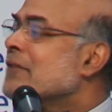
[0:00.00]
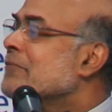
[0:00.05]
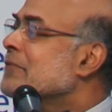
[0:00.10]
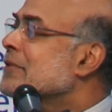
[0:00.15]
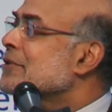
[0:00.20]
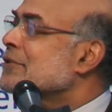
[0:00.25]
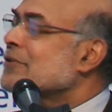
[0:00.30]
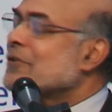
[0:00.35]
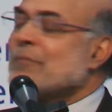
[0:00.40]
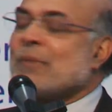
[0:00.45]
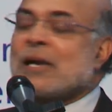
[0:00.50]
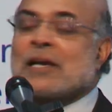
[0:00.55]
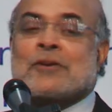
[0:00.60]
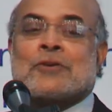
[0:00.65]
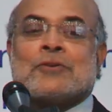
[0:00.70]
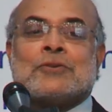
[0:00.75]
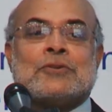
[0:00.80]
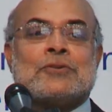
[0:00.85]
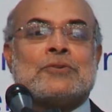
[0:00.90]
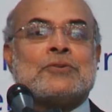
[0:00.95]
levels of
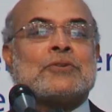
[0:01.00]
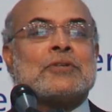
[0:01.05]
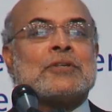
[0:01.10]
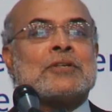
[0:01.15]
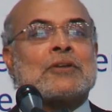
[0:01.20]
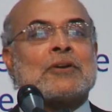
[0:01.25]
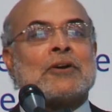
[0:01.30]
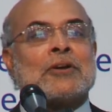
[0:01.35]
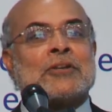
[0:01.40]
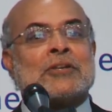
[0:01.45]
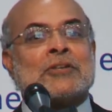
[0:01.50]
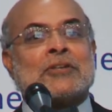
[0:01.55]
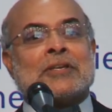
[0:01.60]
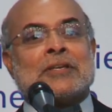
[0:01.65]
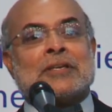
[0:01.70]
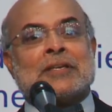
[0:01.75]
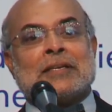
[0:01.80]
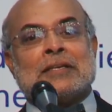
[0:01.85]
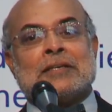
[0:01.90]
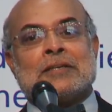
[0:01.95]
micronutrient
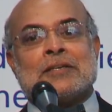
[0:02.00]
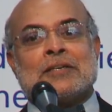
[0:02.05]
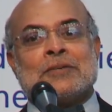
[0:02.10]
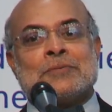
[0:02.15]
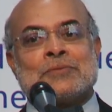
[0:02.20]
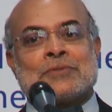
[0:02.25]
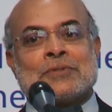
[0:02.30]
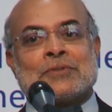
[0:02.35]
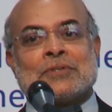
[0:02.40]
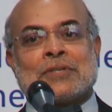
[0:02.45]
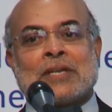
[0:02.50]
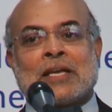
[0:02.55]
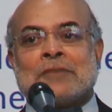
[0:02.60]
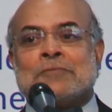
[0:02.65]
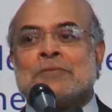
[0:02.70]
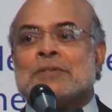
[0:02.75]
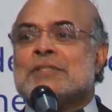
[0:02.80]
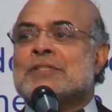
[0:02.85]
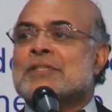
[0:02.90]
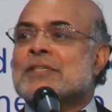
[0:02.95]
content in terms of the
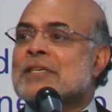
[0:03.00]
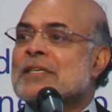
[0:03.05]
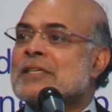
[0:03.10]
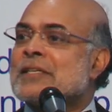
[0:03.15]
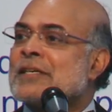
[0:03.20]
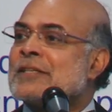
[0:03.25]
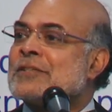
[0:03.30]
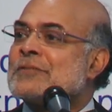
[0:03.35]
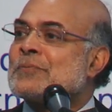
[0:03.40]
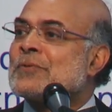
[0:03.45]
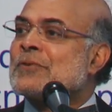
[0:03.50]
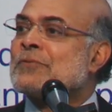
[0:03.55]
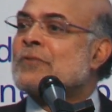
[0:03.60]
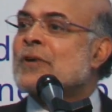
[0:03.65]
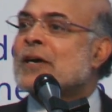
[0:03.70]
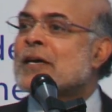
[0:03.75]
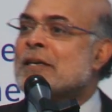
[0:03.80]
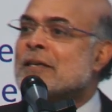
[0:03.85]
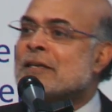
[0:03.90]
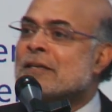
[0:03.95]
diversity that's
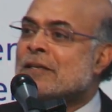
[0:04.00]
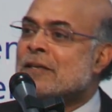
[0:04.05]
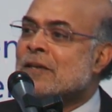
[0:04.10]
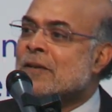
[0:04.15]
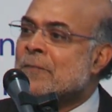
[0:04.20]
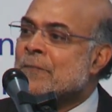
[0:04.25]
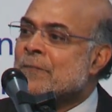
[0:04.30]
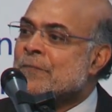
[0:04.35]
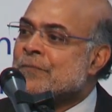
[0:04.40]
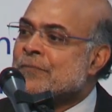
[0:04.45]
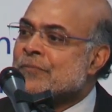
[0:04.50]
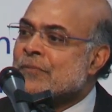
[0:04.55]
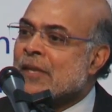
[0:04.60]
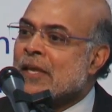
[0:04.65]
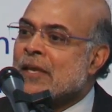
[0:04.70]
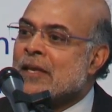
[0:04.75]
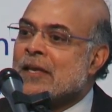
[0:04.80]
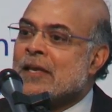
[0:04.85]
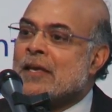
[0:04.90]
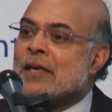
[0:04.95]
provided.
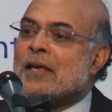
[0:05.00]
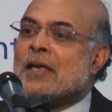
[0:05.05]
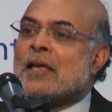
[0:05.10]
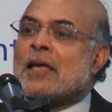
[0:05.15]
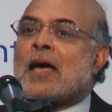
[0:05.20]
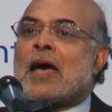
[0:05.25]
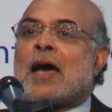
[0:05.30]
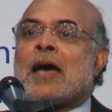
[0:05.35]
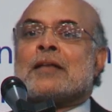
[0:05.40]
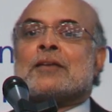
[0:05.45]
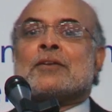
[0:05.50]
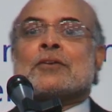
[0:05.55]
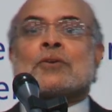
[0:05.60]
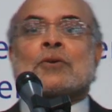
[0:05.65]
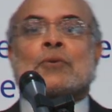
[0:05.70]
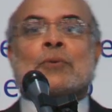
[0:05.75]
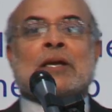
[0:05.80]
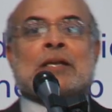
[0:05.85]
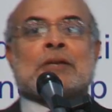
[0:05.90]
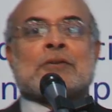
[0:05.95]

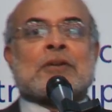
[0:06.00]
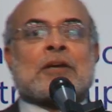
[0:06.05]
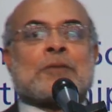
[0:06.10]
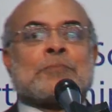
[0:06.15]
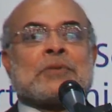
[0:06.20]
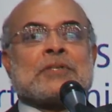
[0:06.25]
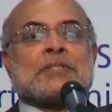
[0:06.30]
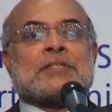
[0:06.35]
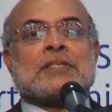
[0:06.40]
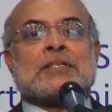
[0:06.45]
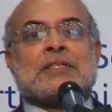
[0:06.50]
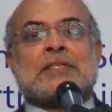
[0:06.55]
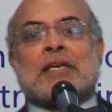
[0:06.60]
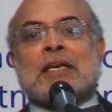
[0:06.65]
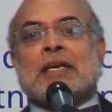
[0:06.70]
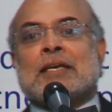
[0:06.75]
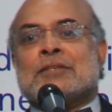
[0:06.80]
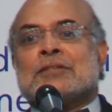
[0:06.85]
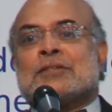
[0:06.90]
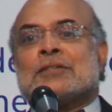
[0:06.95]
Adequate
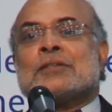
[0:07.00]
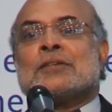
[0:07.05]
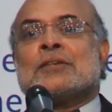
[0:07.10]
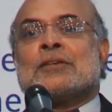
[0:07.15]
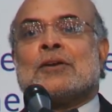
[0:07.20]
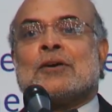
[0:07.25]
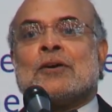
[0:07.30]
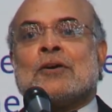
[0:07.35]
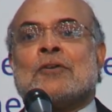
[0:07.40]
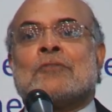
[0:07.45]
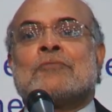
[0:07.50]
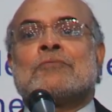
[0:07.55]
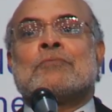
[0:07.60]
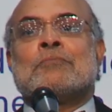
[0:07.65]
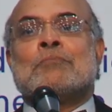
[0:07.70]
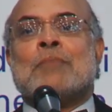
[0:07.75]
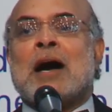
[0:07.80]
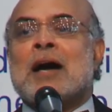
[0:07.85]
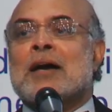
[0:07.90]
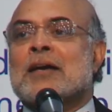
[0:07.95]
representation of
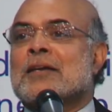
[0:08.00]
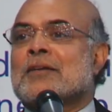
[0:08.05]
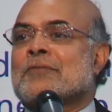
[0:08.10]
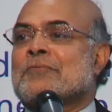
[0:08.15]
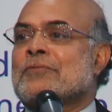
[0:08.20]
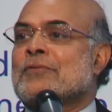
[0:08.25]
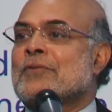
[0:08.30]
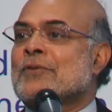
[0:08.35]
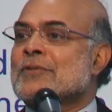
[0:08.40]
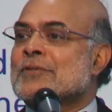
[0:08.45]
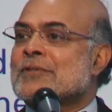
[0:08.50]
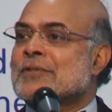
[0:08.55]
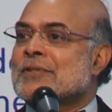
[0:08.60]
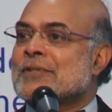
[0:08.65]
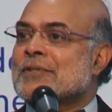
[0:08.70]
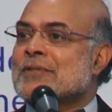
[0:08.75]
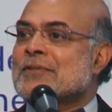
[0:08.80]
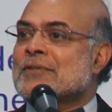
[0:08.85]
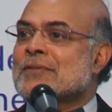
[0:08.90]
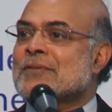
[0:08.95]
market
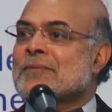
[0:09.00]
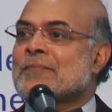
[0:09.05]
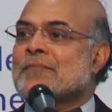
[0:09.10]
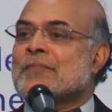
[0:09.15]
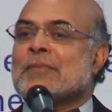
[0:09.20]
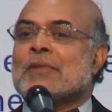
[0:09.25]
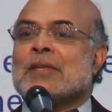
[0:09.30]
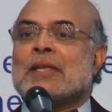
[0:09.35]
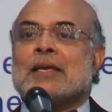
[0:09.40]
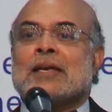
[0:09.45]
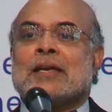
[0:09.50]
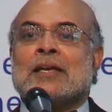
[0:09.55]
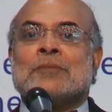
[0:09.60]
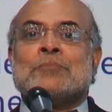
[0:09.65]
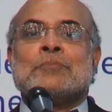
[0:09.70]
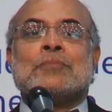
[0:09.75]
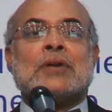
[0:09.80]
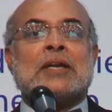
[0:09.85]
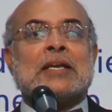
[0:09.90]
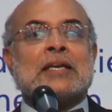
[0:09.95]
forces
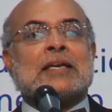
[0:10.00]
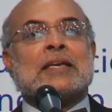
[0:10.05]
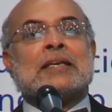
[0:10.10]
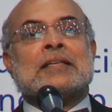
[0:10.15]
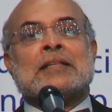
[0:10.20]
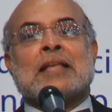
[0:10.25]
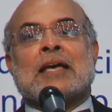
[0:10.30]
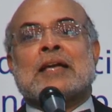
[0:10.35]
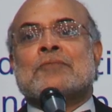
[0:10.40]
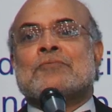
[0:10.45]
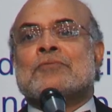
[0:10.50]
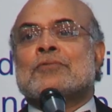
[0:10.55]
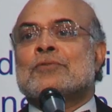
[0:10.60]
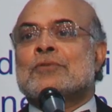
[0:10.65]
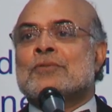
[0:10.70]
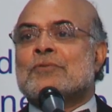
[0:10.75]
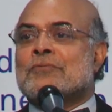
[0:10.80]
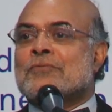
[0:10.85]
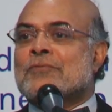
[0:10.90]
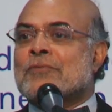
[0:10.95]
in bringing that
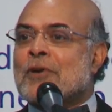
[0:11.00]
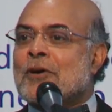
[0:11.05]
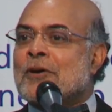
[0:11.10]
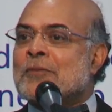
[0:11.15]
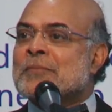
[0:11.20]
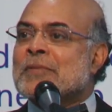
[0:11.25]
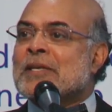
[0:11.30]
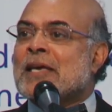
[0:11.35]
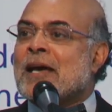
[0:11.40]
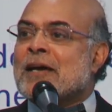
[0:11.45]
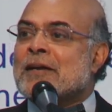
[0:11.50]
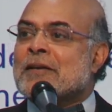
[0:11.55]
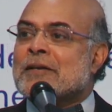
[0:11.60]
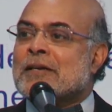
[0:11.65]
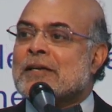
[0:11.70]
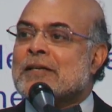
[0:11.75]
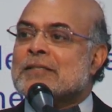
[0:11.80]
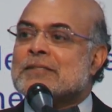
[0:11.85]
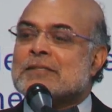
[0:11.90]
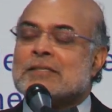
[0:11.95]
food from the
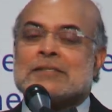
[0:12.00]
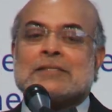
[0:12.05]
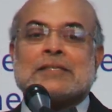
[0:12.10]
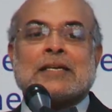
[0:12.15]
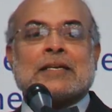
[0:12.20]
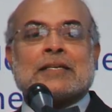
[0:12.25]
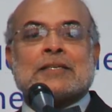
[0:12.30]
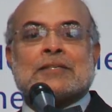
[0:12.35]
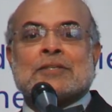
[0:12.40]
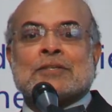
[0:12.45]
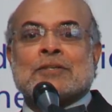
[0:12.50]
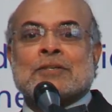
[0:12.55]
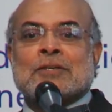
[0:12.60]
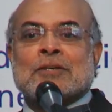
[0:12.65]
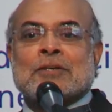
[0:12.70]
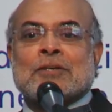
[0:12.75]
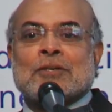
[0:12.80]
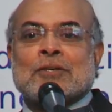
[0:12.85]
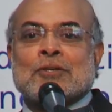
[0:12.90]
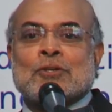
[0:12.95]
agriculture sector
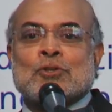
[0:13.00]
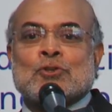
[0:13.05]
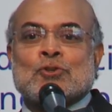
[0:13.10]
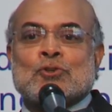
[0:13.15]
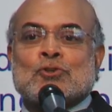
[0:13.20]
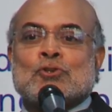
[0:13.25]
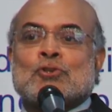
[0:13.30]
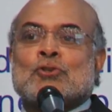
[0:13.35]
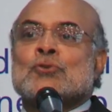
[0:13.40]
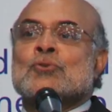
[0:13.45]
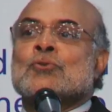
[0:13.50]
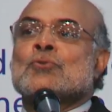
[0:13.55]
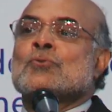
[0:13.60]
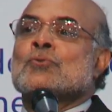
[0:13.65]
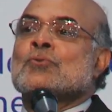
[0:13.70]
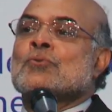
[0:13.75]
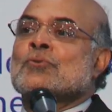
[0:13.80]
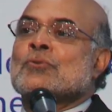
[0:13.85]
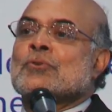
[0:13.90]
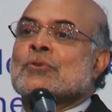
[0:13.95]

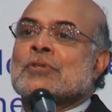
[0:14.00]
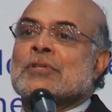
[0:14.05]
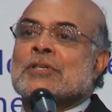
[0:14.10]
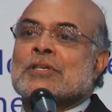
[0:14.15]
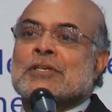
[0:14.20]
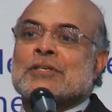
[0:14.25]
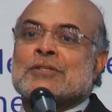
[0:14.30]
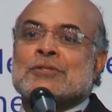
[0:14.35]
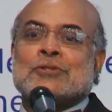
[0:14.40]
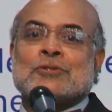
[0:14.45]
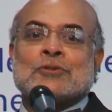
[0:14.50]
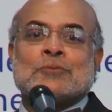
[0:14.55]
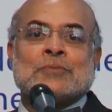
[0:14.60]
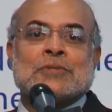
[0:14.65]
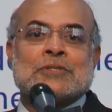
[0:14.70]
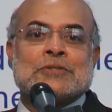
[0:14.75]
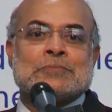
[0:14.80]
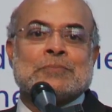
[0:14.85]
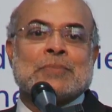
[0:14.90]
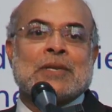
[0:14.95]
to the
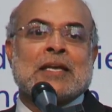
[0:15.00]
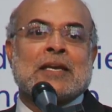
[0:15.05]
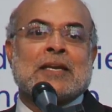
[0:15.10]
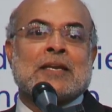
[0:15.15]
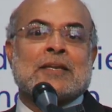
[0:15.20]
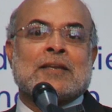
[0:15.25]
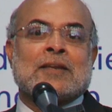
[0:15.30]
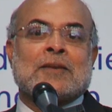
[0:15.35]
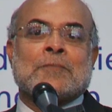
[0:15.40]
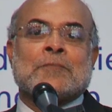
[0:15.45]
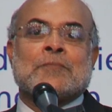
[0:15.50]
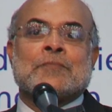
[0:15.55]
consumer's plate